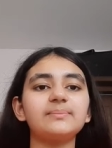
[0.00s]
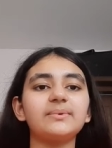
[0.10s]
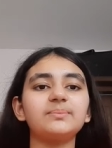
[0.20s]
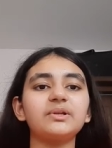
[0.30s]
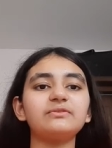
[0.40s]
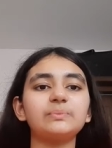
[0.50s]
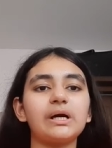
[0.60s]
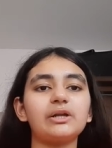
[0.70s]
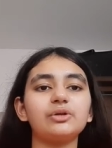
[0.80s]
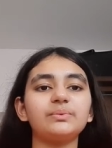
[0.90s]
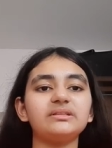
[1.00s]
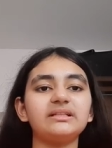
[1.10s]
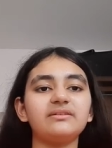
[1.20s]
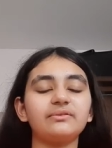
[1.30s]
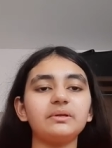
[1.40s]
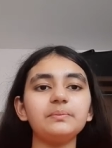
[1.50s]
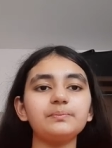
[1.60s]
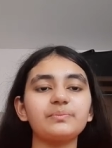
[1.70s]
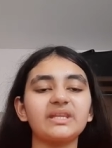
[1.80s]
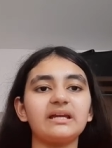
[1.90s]
the people of Bardo believe in
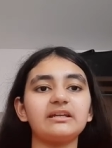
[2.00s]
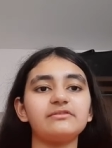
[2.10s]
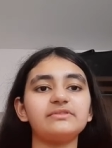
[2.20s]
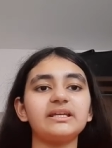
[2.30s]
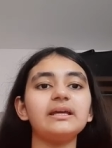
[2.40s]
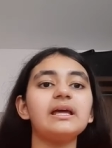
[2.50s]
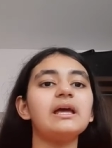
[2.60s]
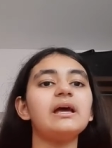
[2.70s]
that if they